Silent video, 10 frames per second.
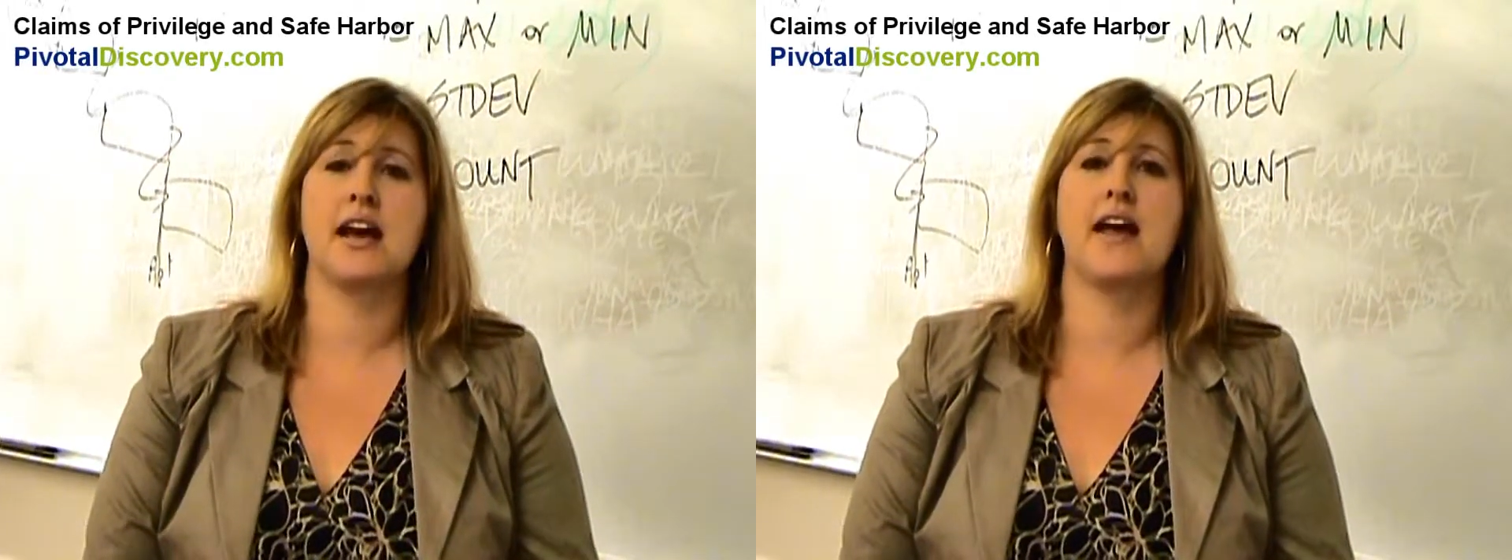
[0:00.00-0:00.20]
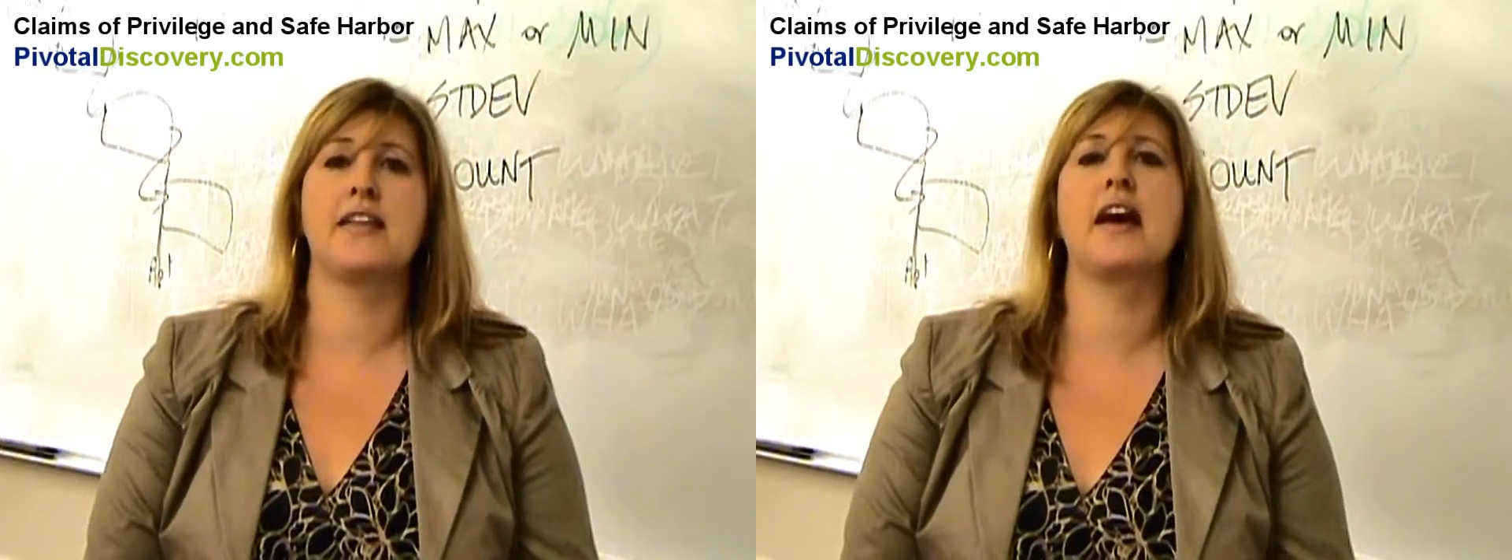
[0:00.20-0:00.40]

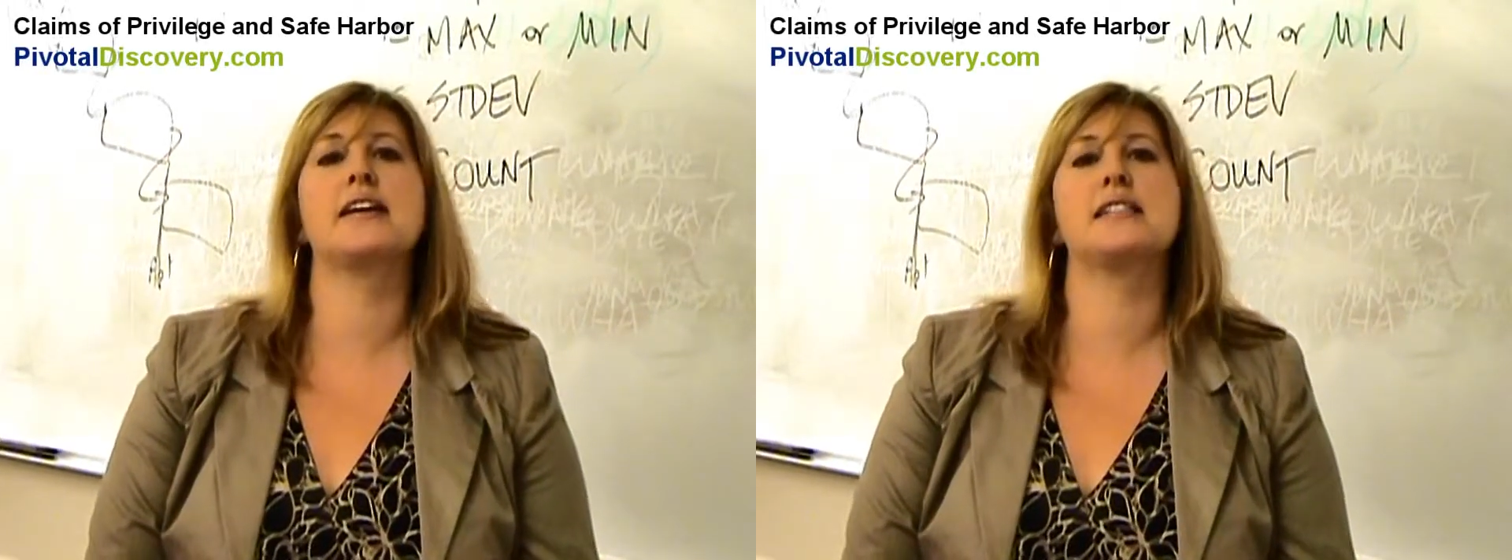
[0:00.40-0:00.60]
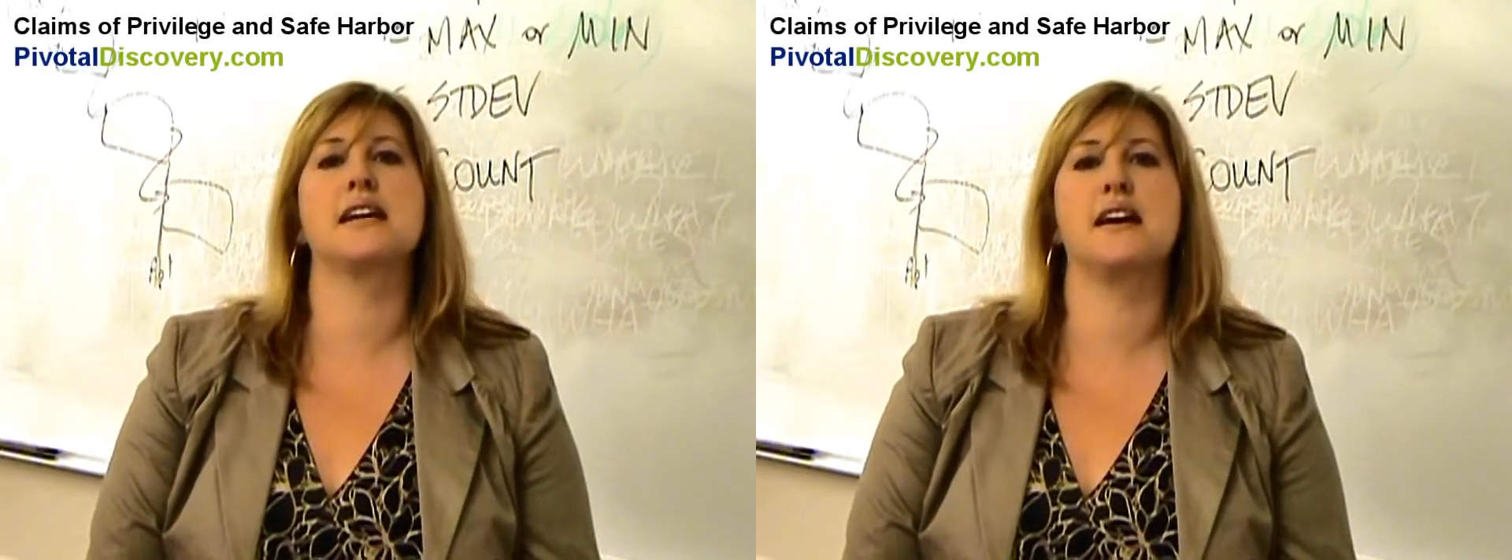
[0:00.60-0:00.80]
and the
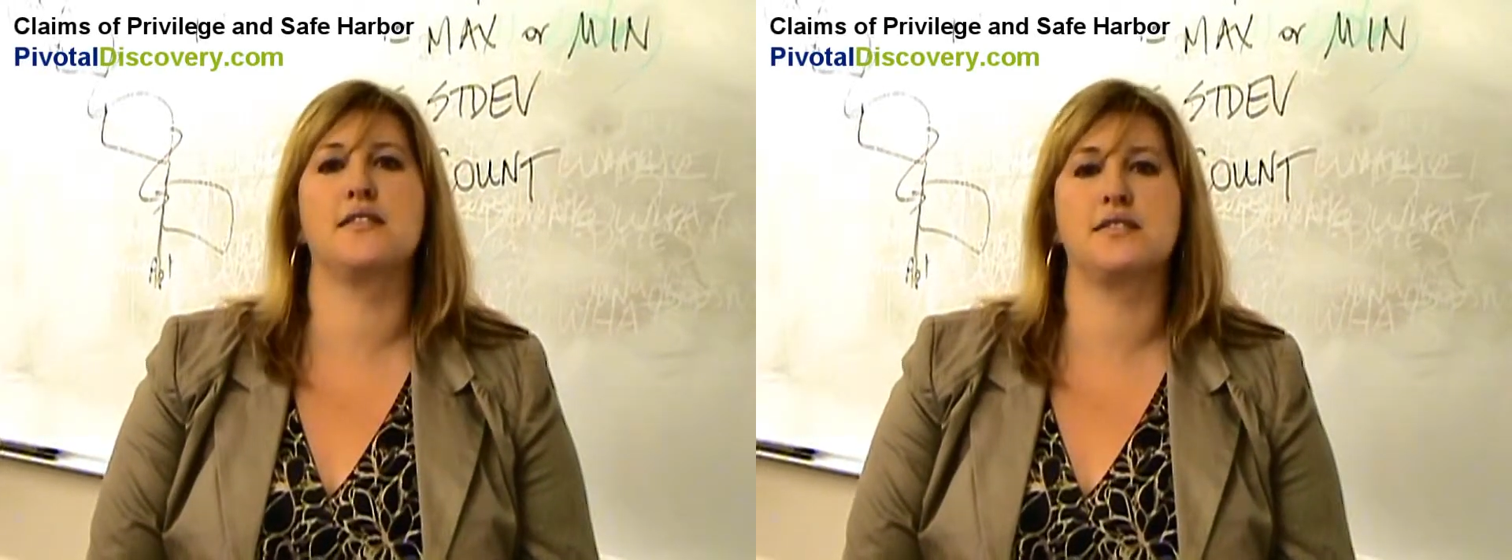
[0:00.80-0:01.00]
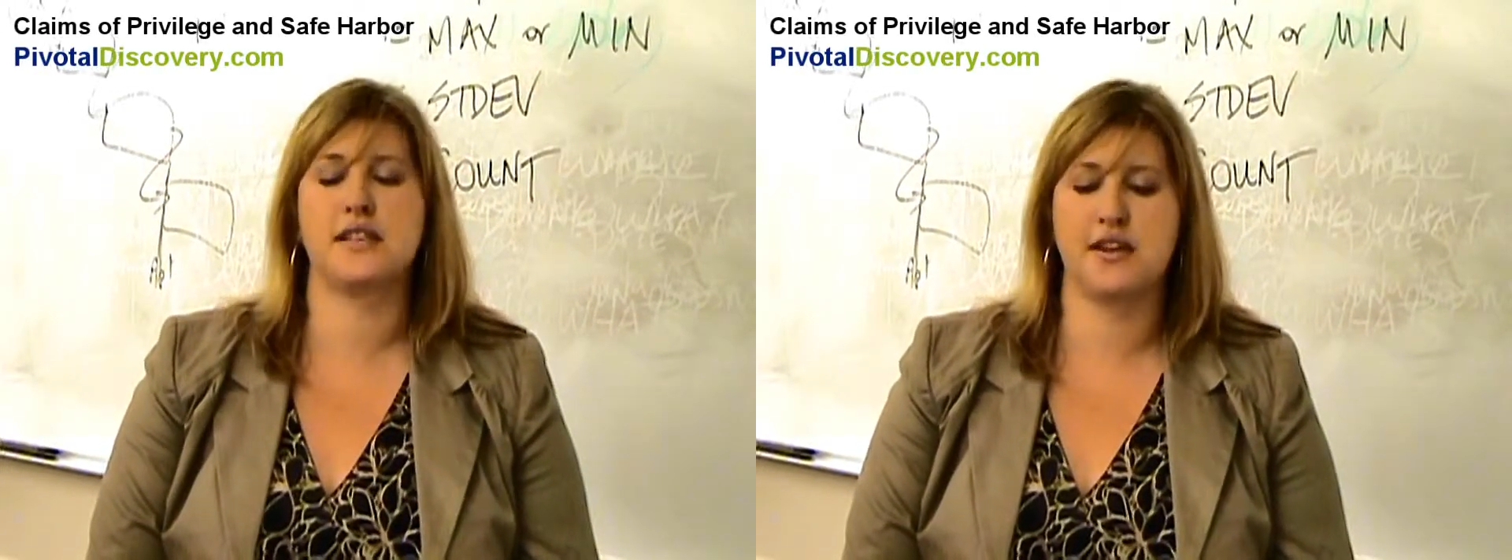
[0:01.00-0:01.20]
idea
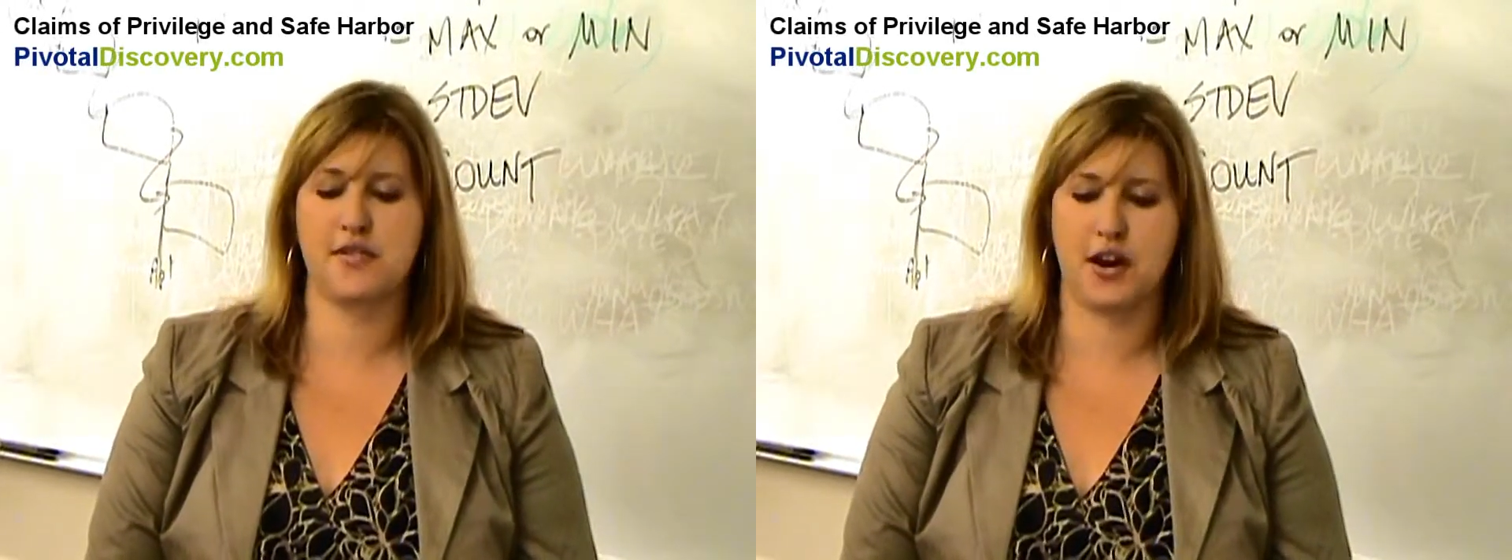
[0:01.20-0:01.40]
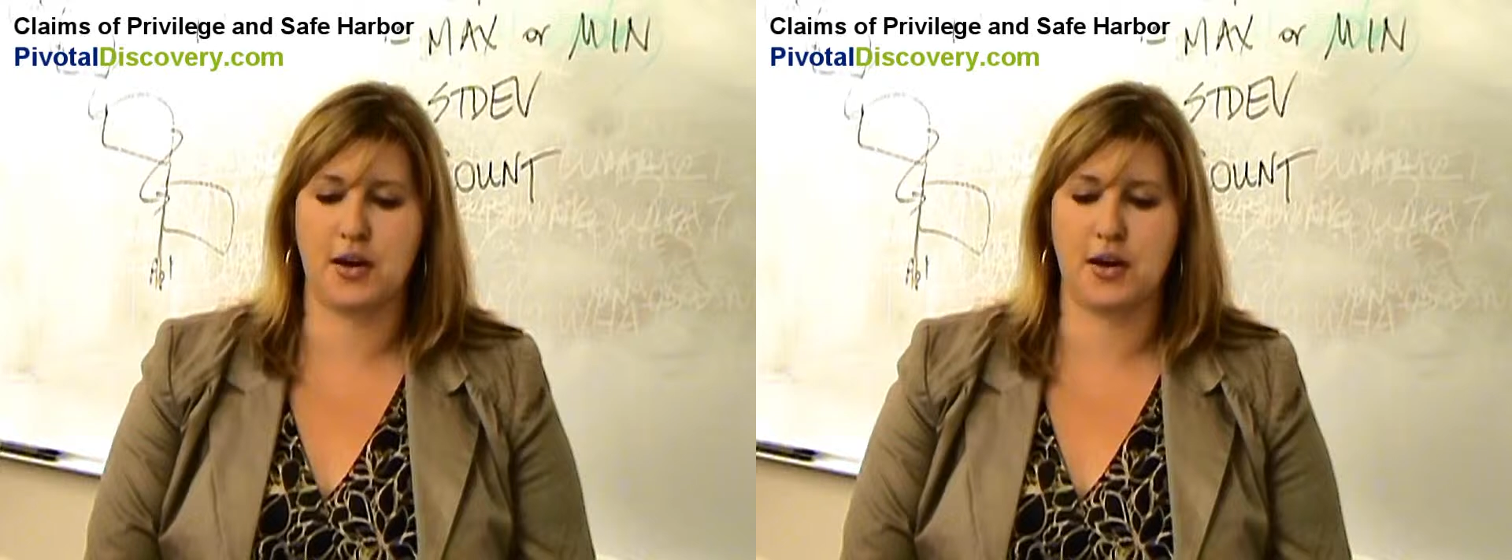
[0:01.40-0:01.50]
of safe